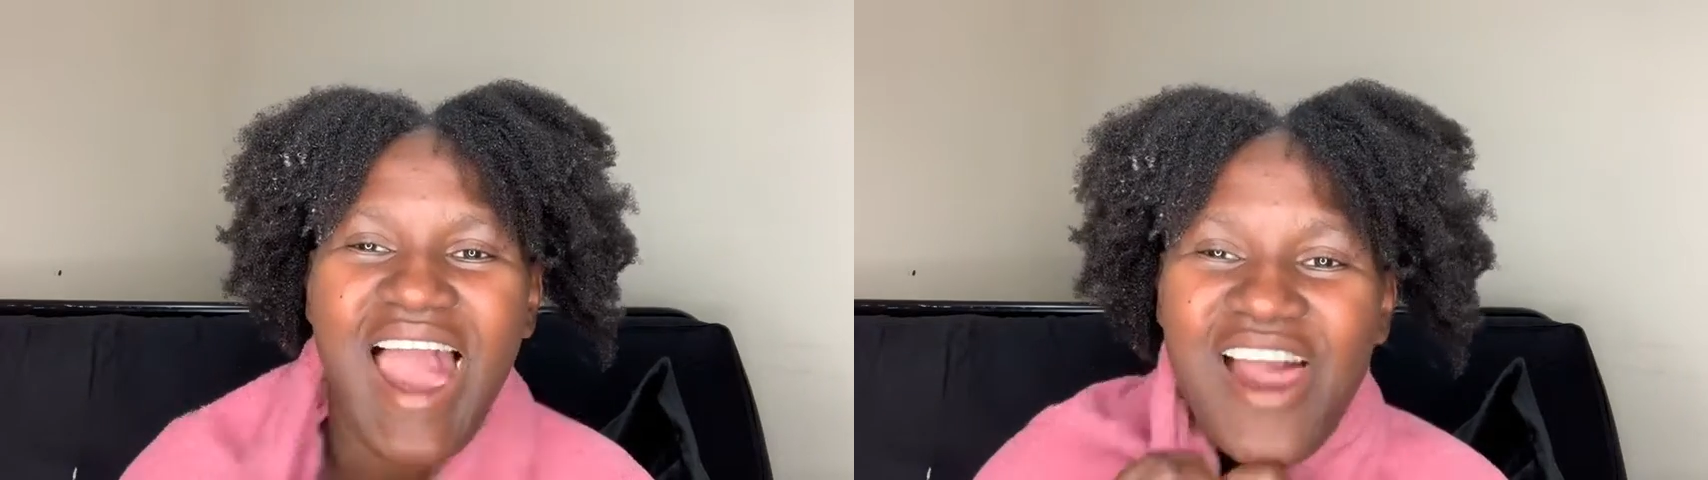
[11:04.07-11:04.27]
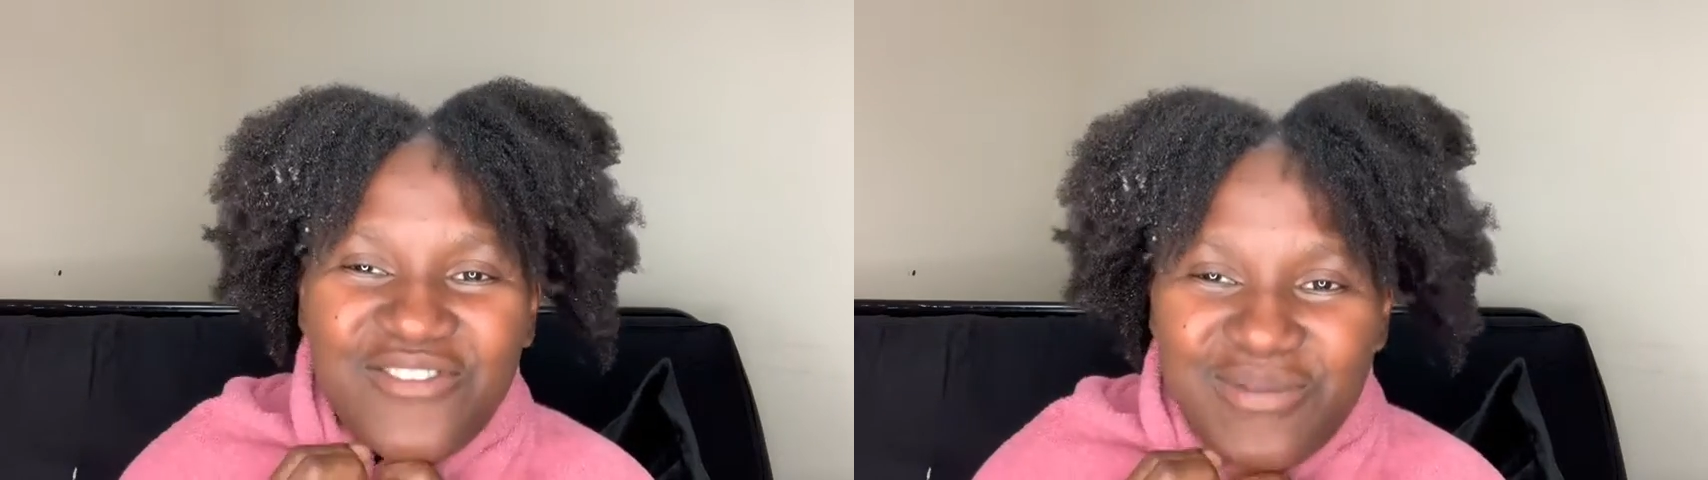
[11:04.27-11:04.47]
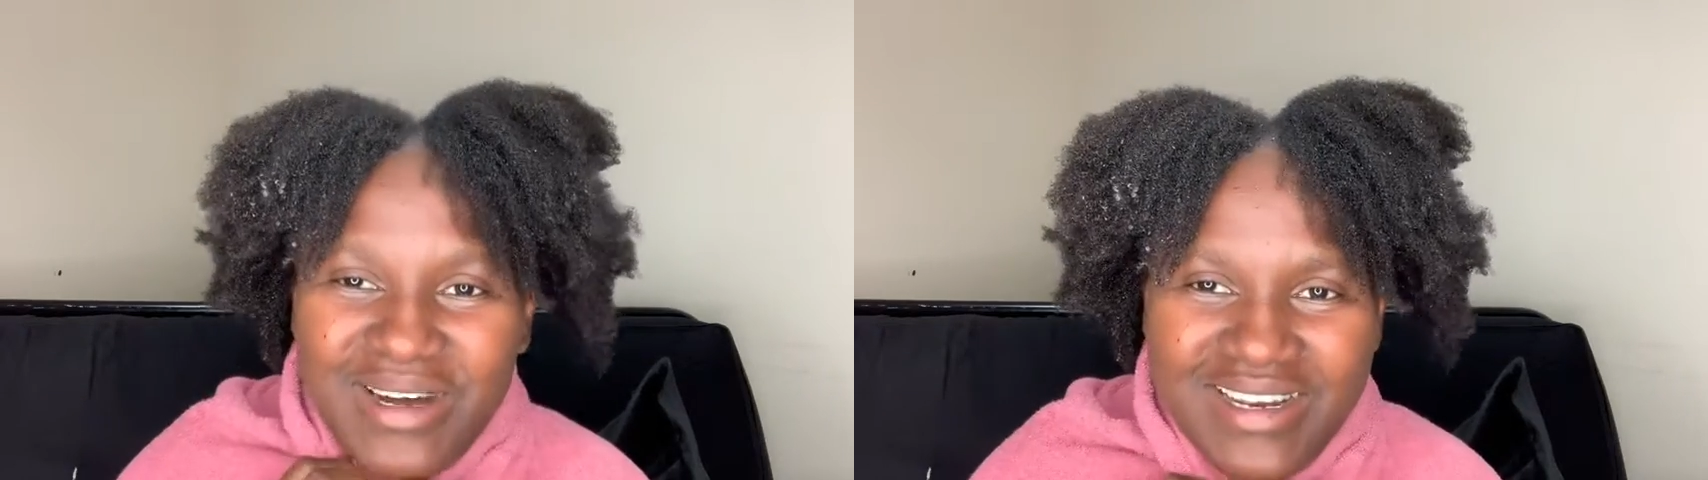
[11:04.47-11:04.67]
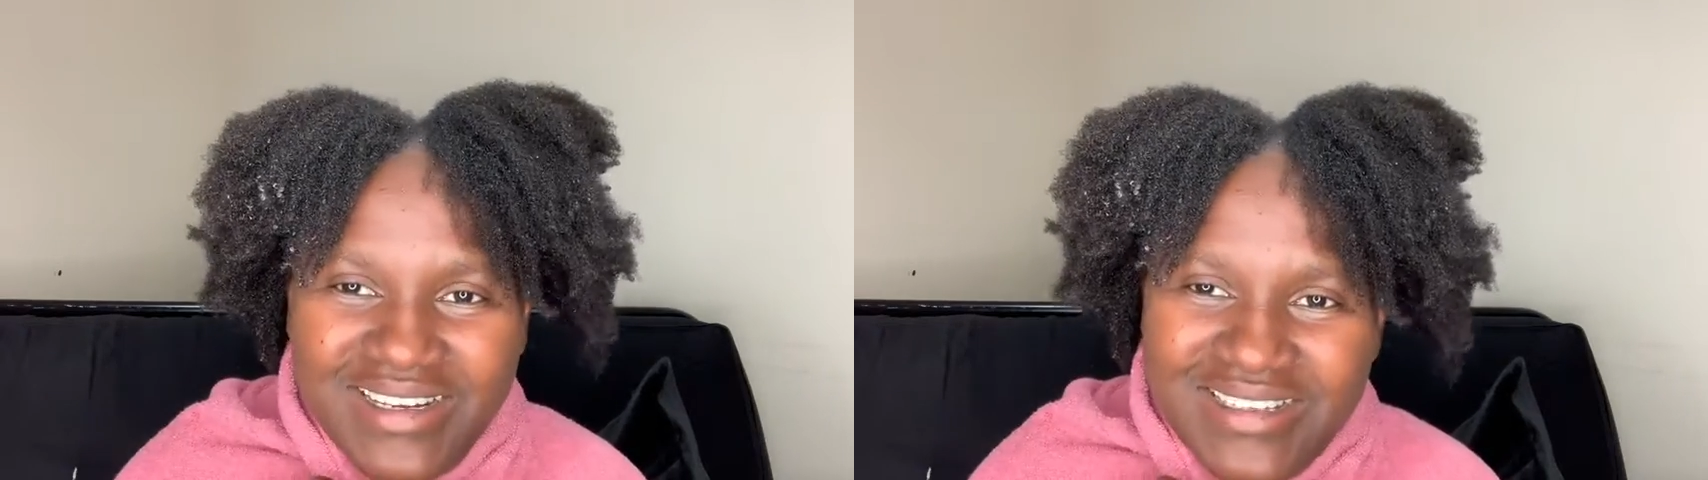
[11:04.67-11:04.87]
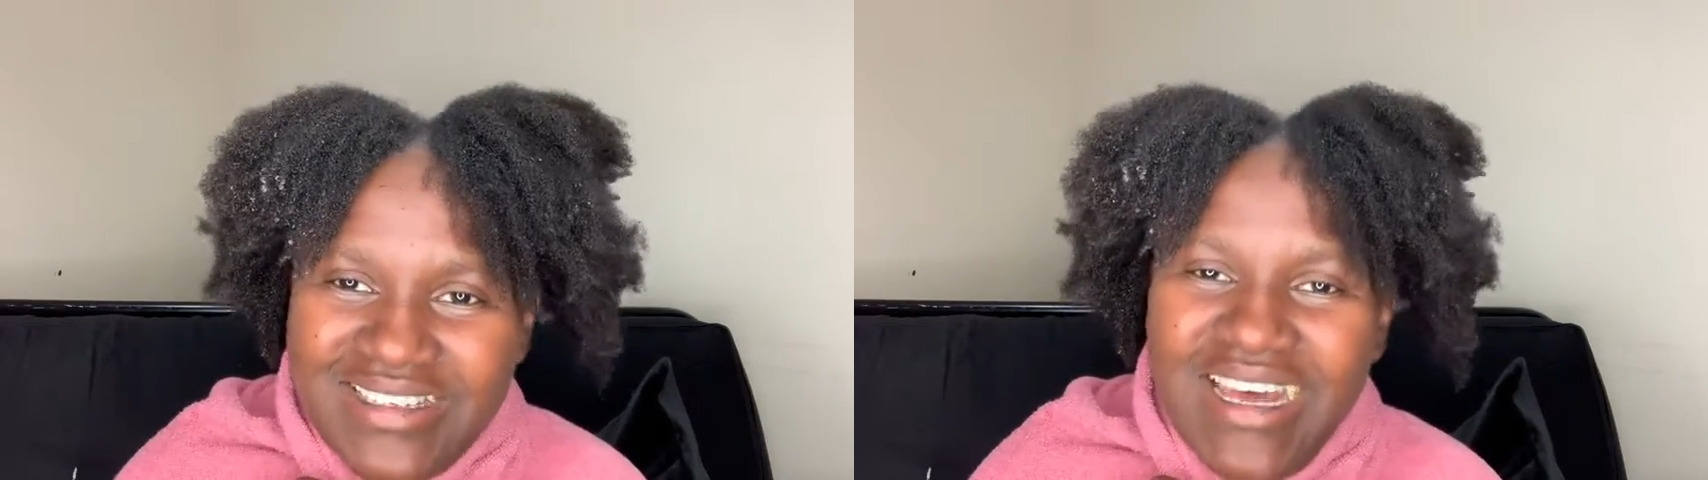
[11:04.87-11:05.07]
everybody,
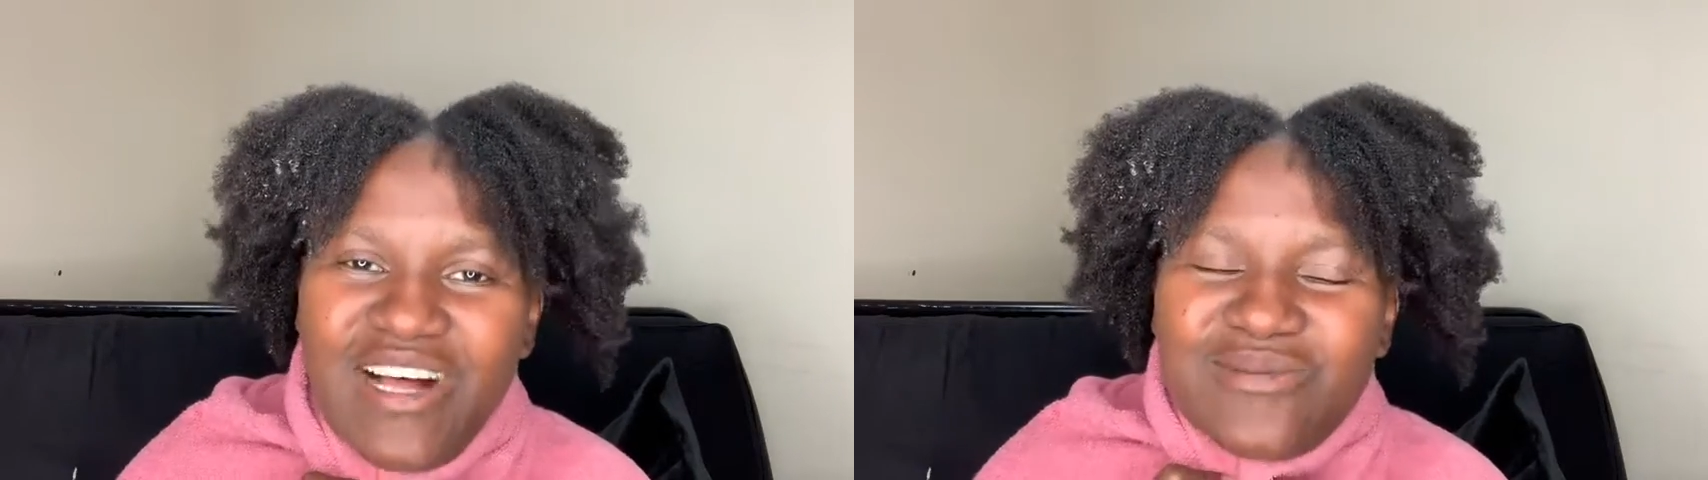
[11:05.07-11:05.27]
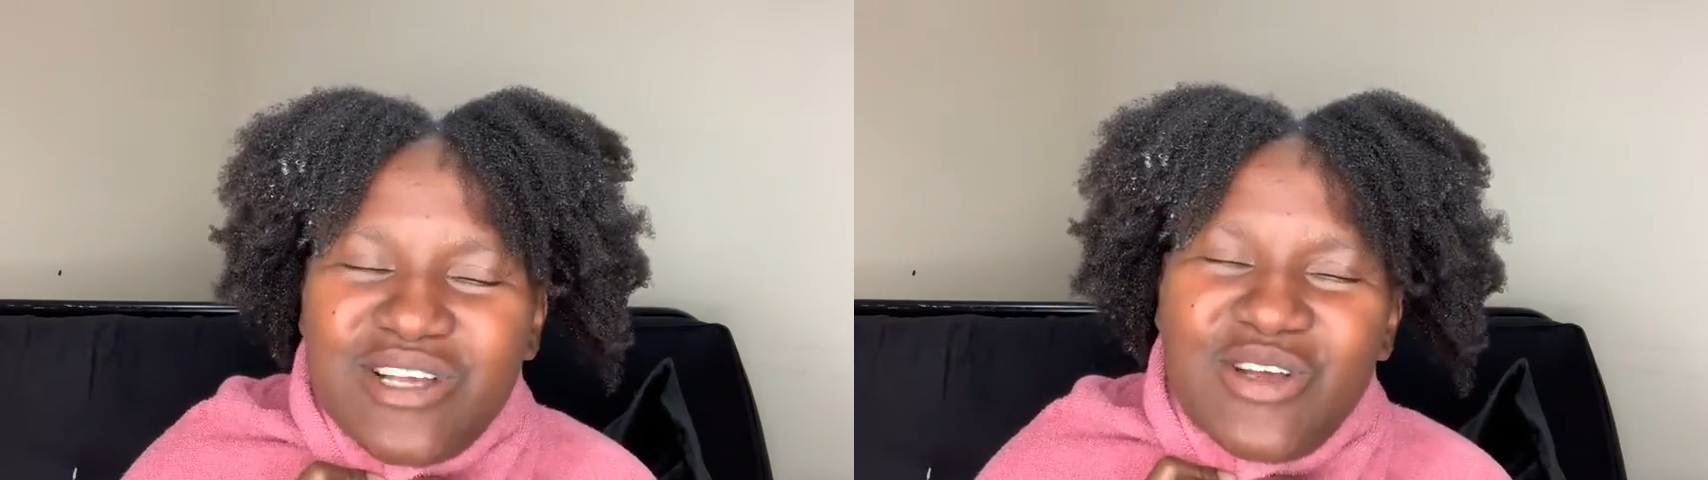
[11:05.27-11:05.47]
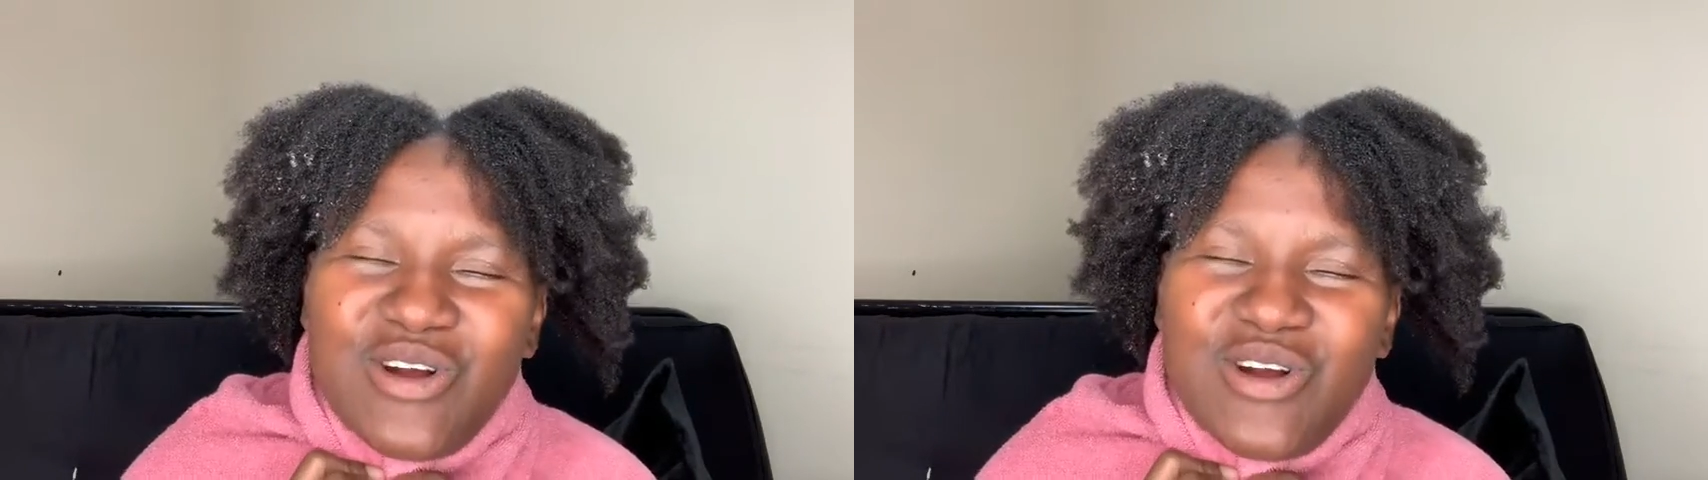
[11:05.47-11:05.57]
because that helps out